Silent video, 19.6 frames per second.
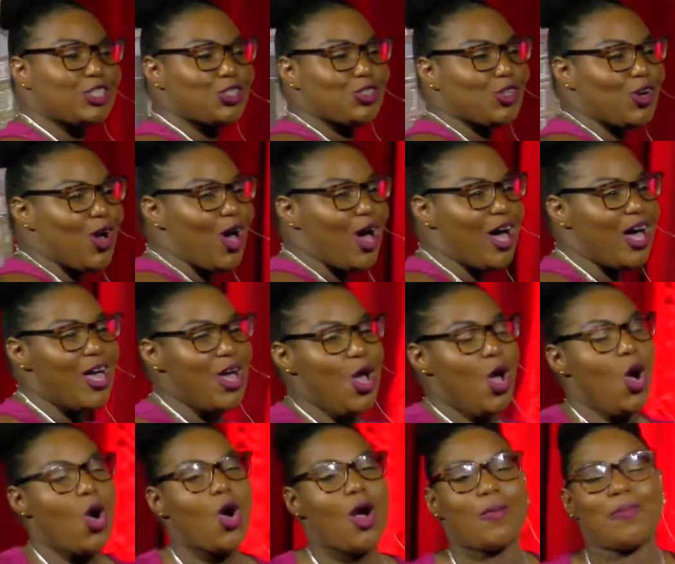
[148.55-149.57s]
straw
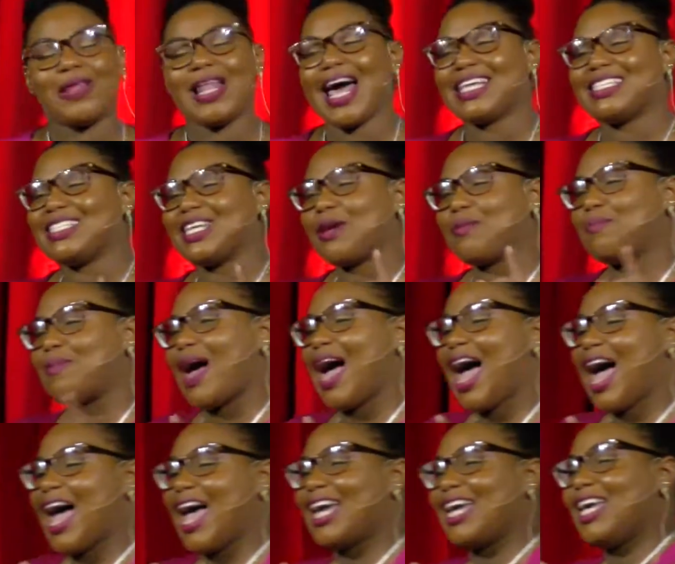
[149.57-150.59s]
or a plastic
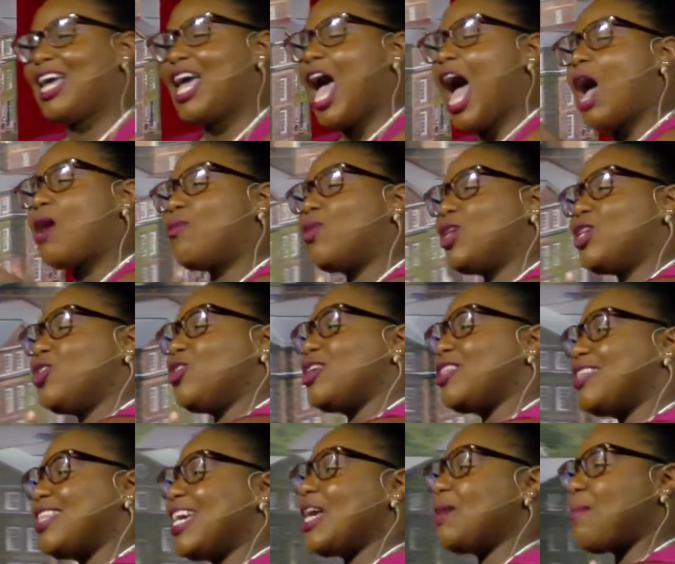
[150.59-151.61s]
bag, I want you
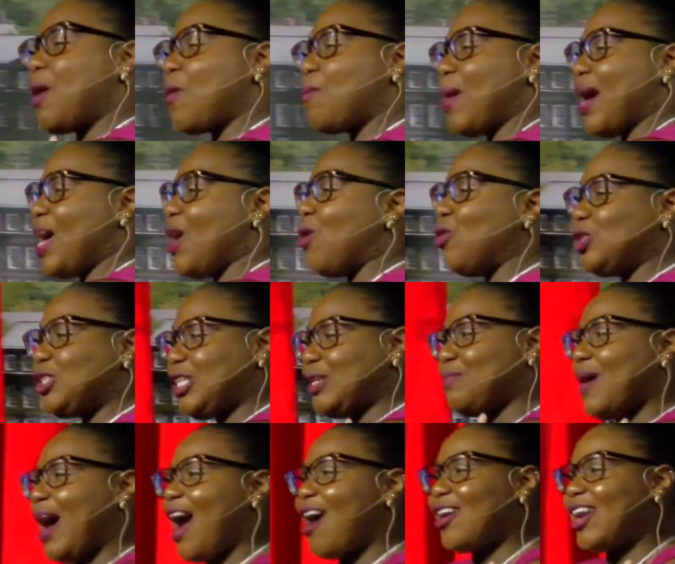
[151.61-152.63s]
to think about my ocean
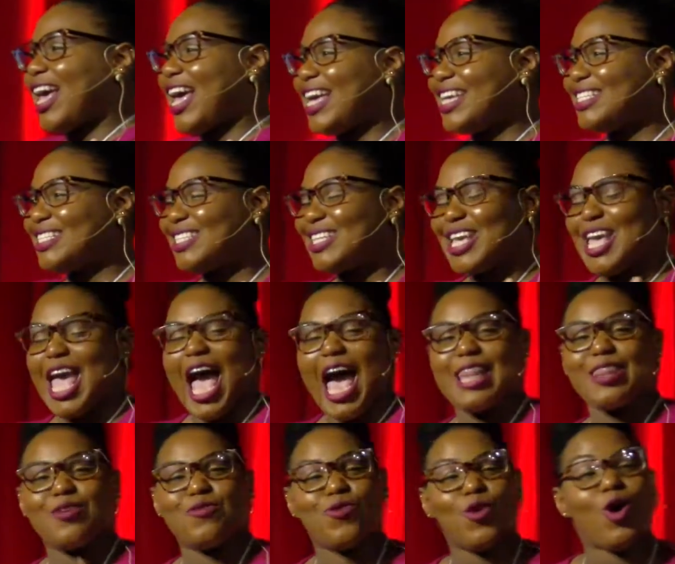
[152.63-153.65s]
paradise
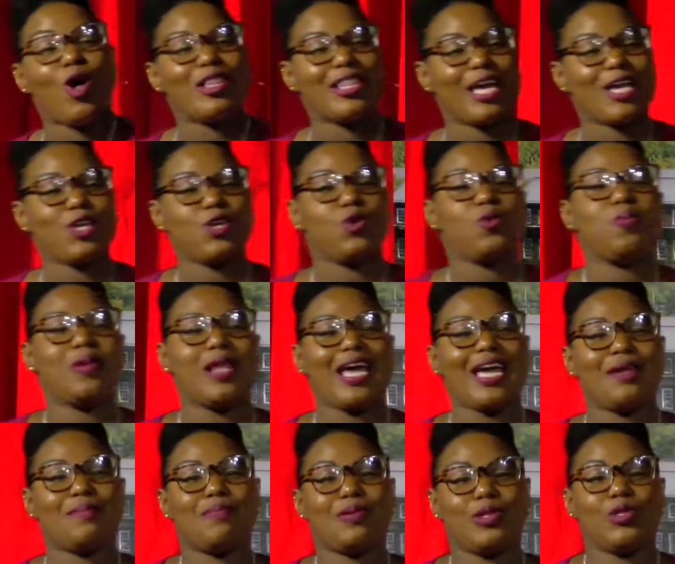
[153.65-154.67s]
and the role that you
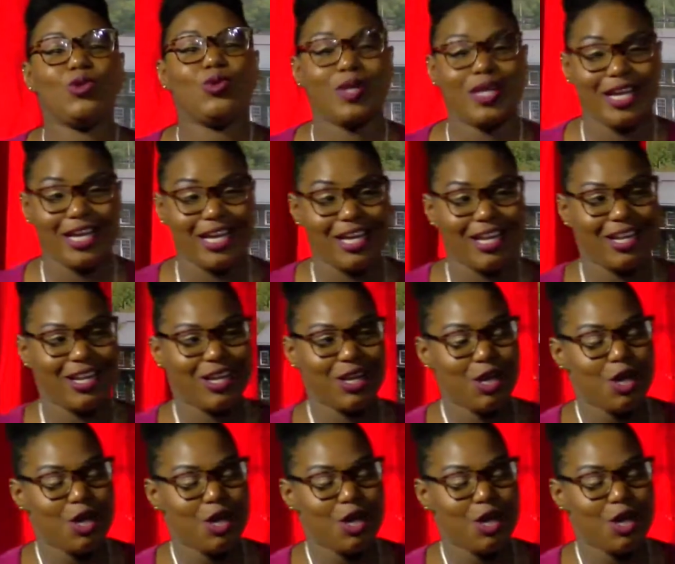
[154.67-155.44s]
play in polluting it